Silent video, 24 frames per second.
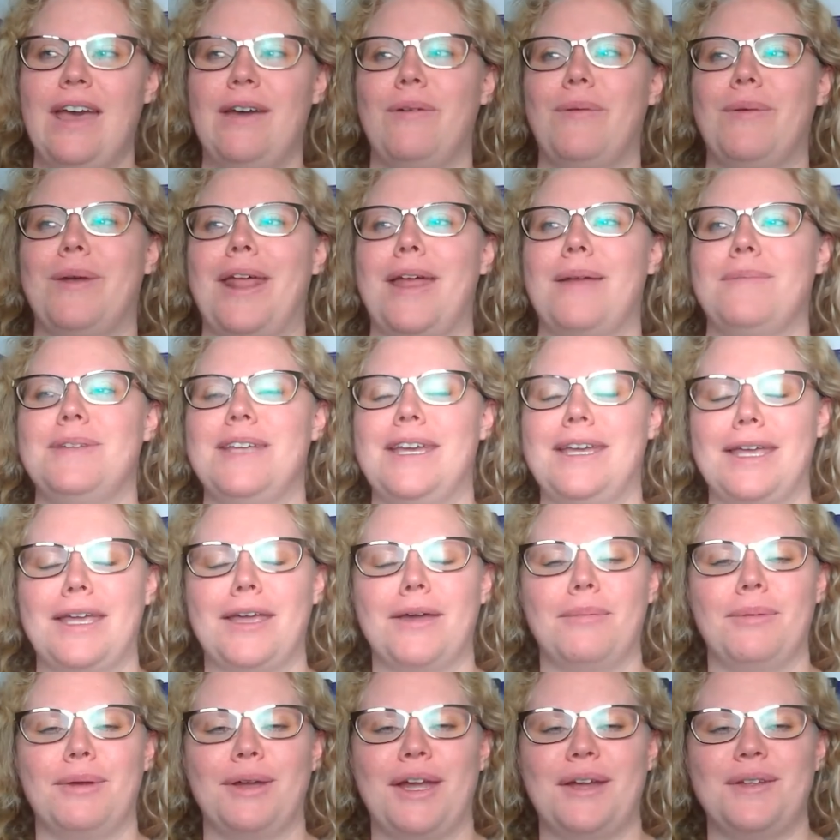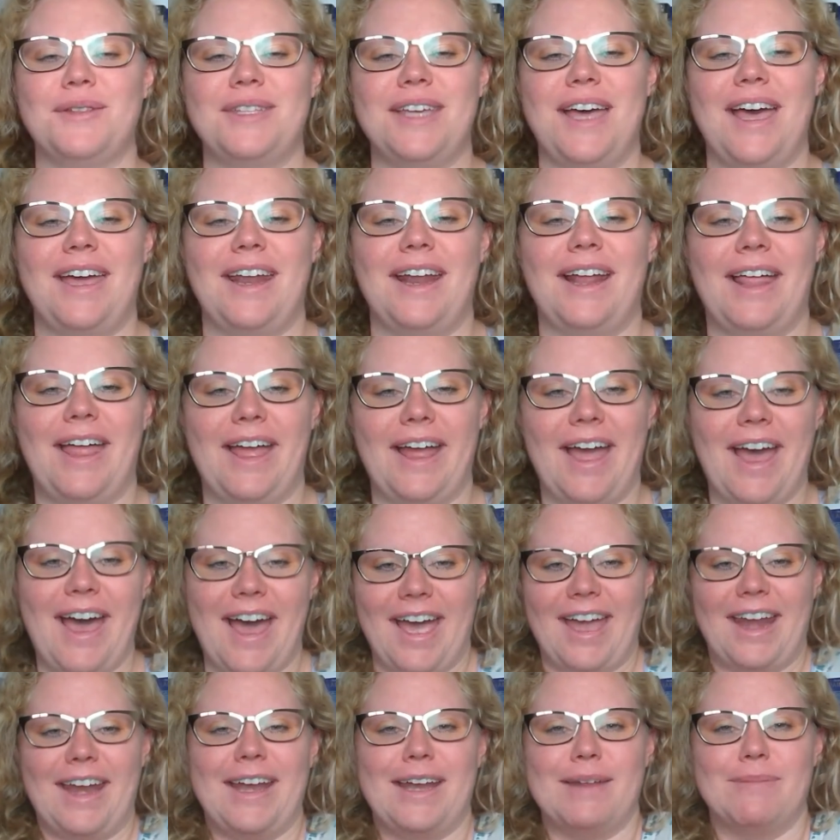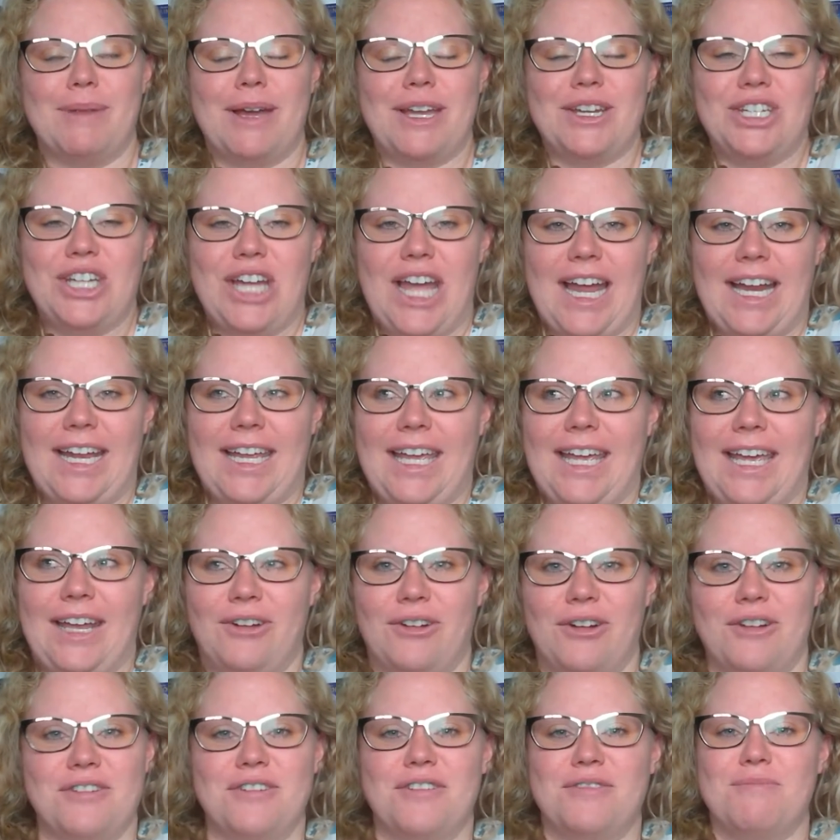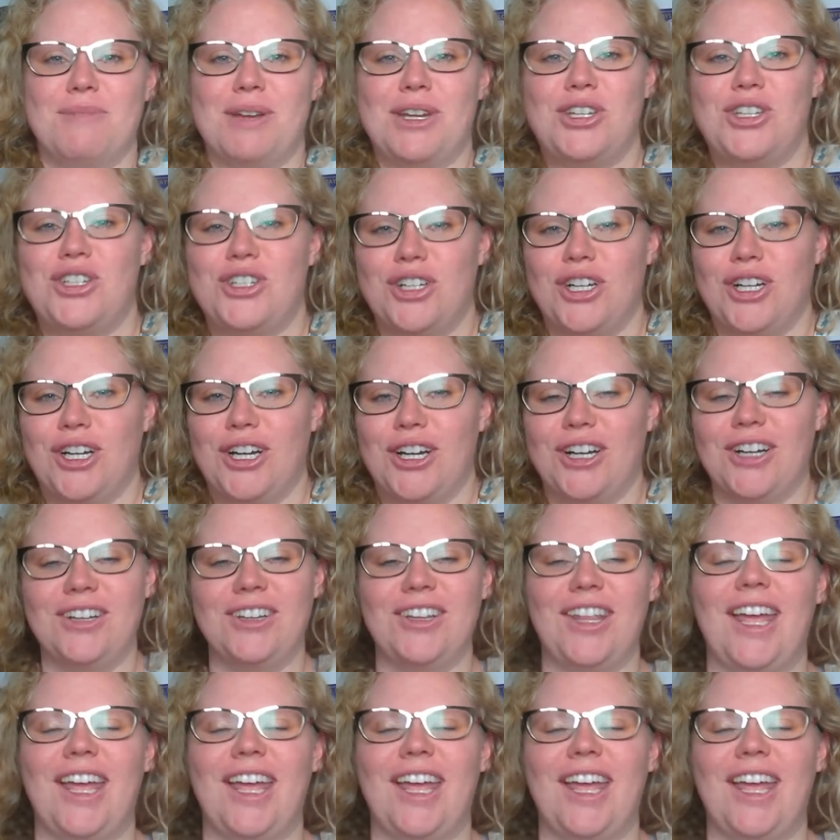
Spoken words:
when I'm taking a book outside, I like hide it in my jacket or underneath my shirt.